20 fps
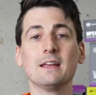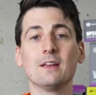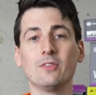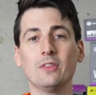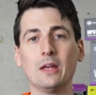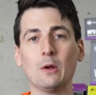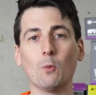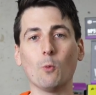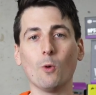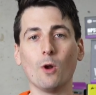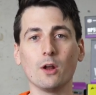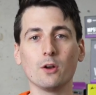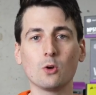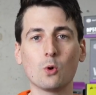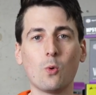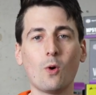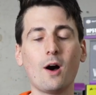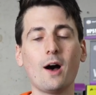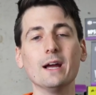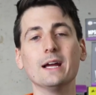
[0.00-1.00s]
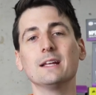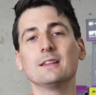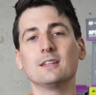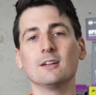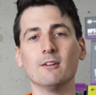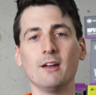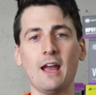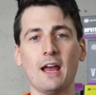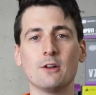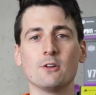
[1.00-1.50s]
They run quiet,
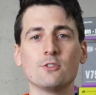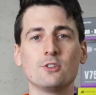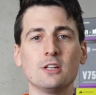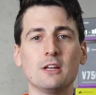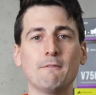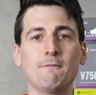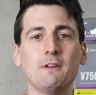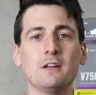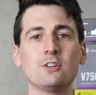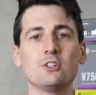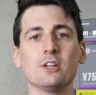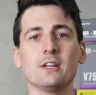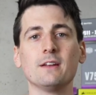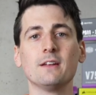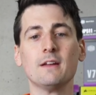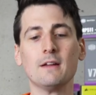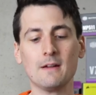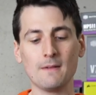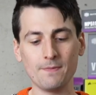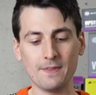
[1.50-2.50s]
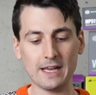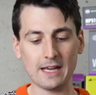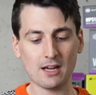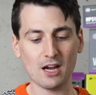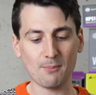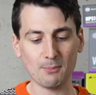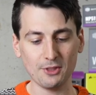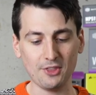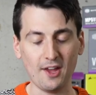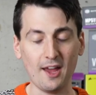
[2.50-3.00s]
they're energy efficient, they come
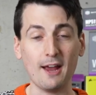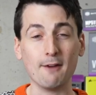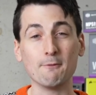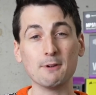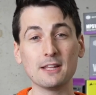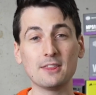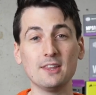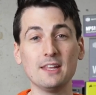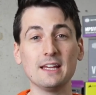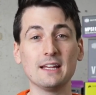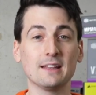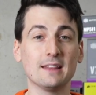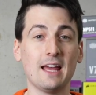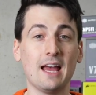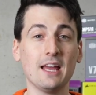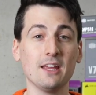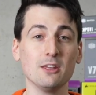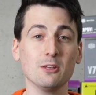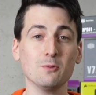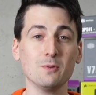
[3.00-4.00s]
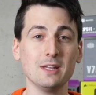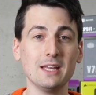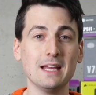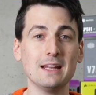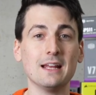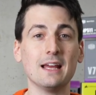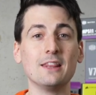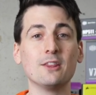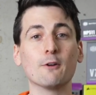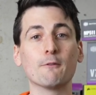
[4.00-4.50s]
with everything that you need,
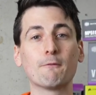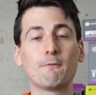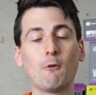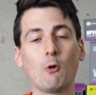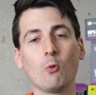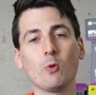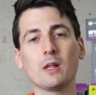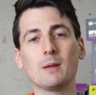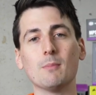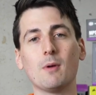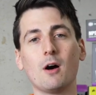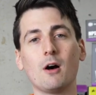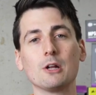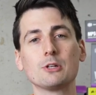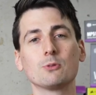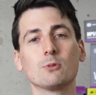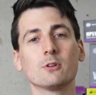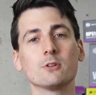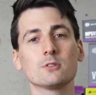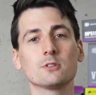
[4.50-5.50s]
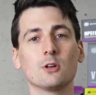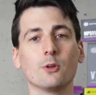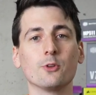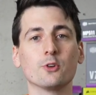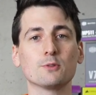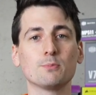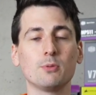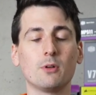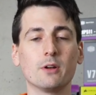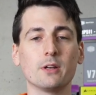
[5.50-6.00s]
and they're fully modular, so
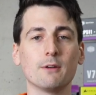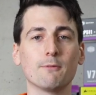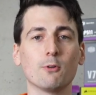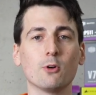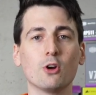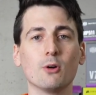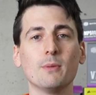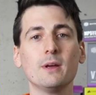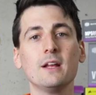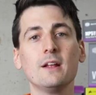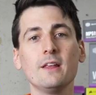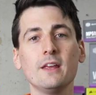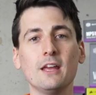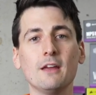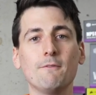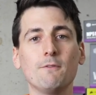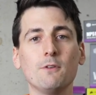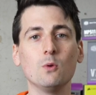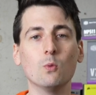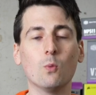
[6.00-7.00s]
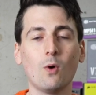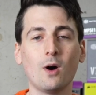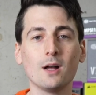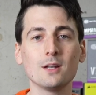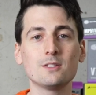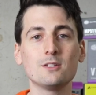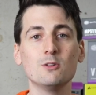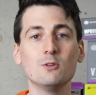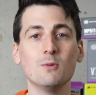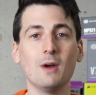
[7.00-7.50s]
there's plenty of room if want
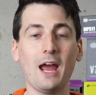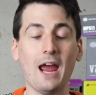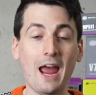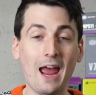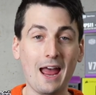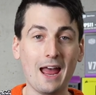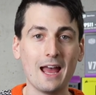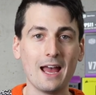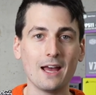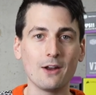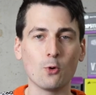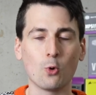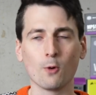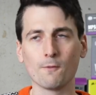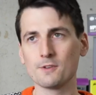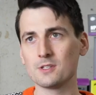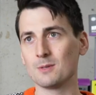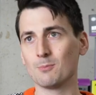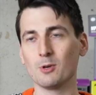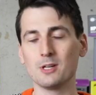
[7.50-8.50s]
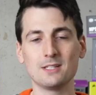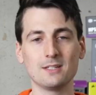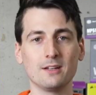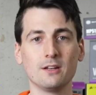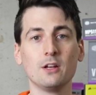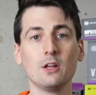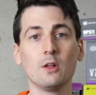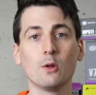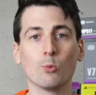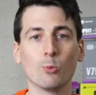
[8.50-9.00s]
to add or for some reason
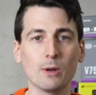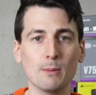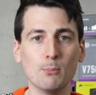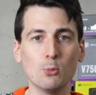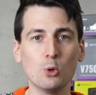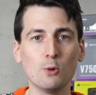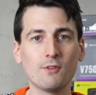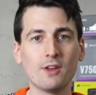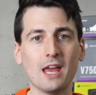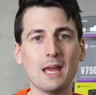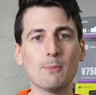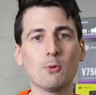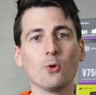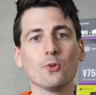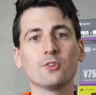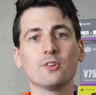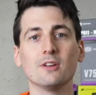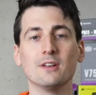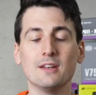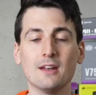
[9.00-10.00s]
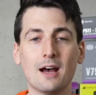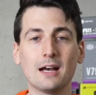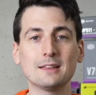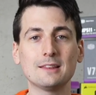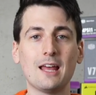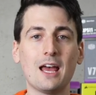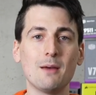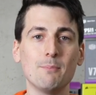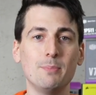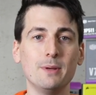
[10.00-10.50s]
remove cables. Not
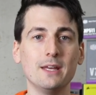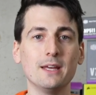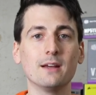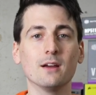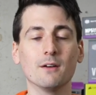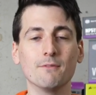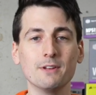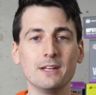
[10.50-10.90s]
that big of a